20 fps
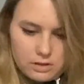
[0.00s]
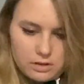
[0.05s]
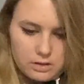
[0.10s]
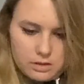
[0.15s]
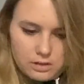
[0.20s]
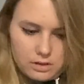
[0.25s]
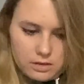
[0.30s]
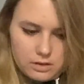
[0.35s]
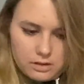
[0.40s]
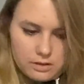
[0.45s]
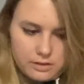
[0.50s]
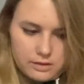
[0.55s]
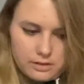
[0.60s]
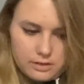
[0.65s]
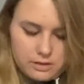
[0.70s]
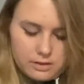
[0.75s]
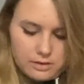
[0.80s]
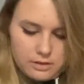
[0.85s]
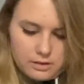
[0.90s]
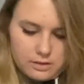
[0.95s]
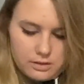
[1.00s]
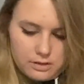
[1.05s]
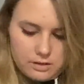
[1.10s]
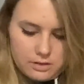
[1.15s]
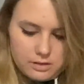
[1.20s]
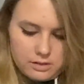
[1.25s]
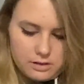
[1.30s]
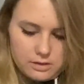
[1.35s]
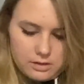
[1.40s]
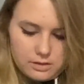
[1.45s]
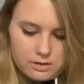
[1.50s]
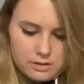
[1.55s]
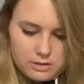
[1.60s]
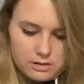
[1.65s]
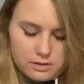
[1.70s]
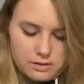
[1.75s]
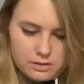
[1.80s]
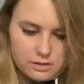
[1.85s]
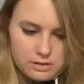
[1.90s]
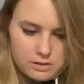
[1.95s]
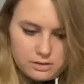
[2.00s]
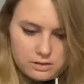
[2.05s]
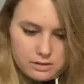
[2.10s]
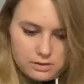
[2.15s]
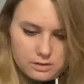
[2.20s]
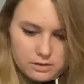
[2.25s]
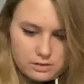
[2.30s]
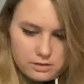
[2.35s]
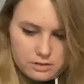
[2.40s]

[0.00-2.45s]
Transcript: Nobody speaks.